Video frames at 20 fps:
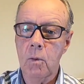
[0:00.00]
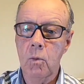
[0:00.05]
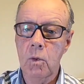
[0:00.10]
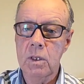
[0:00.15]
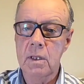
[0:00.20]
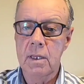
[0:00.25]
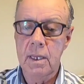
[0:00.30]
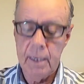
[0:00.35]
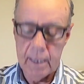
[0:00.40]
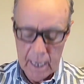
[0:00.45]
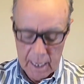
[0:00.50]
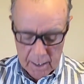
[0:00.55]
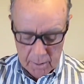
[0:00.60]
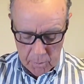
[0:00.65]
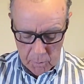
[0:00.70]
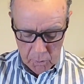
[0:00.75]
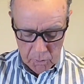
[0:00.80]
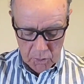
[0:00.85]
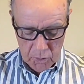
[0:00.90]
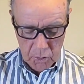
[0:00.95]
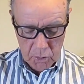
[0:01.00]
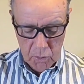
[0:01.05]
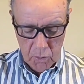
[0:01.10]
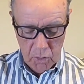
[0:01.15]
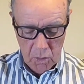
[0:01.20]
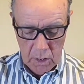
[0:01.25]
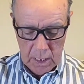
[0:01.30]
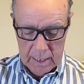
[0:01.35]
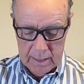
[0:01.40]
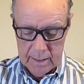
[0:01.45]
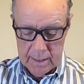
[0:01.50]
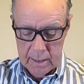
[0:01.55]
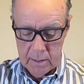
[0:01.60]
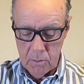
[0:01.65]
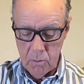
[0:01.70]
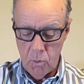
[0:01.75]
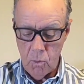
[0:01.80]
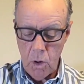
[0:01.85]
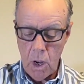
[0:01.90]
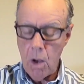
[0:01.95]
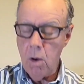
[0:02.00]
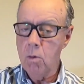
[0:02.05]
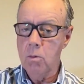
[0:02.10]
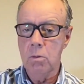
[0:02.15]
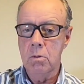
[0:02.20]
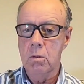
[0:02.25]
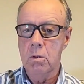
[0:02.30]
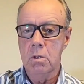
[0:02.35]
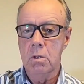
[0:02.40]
with the cable. So I said, wow,